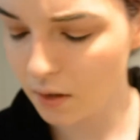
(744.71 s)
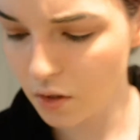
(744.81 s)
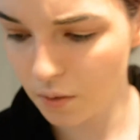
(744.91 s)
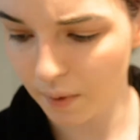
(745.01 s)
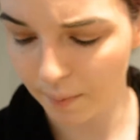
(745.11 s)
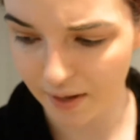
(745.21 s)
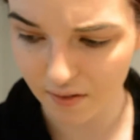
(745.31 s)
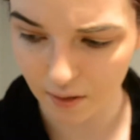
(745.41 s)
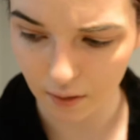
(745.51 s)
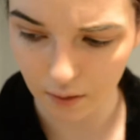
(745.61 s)
I'll do my
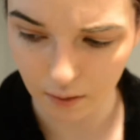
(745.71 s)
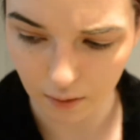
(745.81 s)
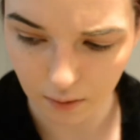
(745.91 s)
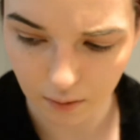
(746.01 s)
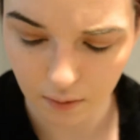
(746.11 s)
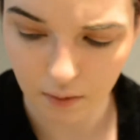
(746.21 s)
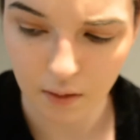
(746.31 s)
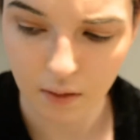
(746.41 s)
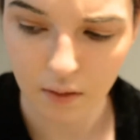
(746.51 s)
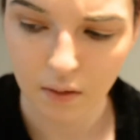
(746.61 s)
mascara
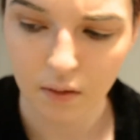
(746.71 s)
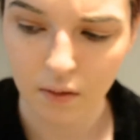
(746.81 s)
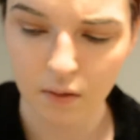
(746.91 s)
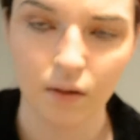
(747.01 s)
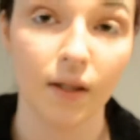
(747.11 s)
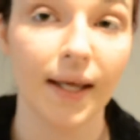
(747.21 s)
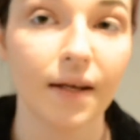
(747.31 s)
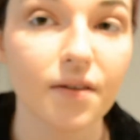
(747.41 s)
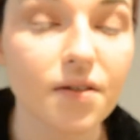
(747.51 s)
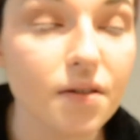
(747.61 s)

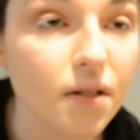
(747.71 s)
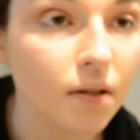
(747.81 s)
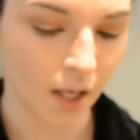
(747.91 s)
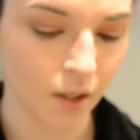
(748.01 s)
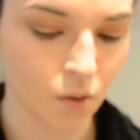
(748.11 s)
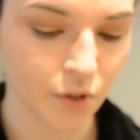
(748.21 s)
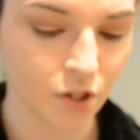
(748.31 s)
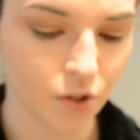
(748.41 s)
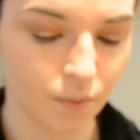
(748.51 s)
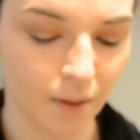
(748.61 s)
next. I
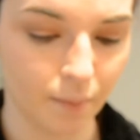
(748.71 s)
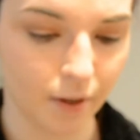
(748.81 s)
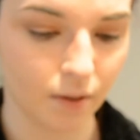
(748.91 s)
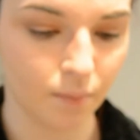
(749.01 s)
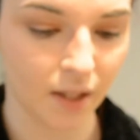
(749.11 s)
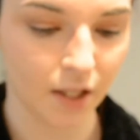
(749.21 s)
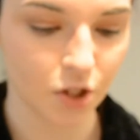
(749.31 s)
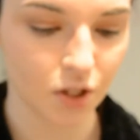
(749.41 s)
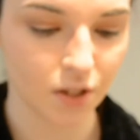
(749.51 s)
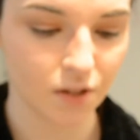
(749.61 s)
always do my bottom
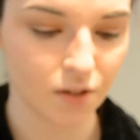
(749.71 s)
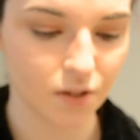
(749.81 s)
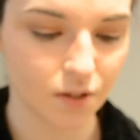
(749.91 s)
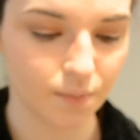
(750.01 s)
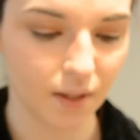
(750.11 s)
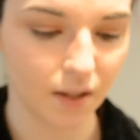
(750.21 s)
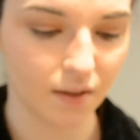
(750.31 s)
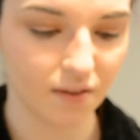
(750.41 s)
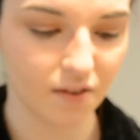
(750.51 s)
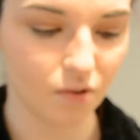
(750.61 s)
lashes
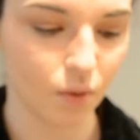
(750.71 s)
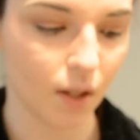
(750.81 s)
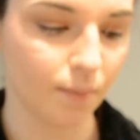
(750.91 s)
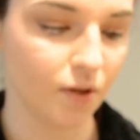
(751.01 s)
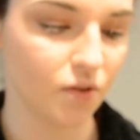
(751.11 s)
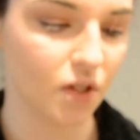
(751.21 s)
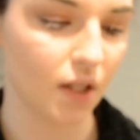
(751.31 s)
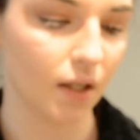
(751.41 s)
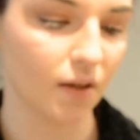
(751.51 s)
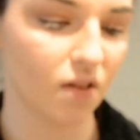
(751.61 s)
because this one I'm
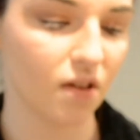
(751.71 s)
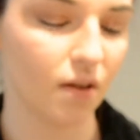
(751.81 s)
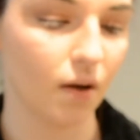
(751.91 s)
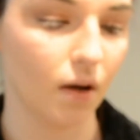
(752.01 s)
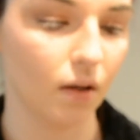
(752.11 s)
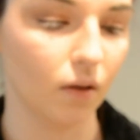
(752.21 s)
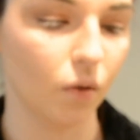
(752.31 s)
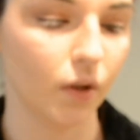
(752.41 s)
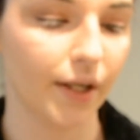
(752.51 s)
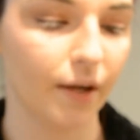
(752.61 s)
using, it's
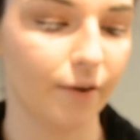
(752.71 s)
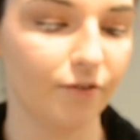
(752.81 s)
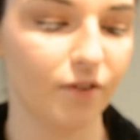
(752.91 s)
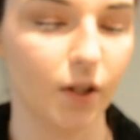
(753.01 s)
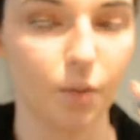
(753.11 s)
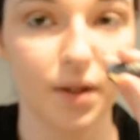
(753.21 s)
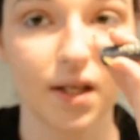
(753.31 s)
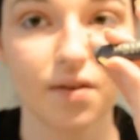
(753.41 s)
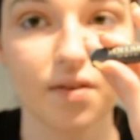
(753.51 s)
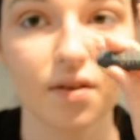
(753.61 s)
L'Oreal
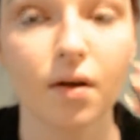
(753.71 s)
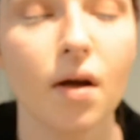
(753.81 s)
Voluminous.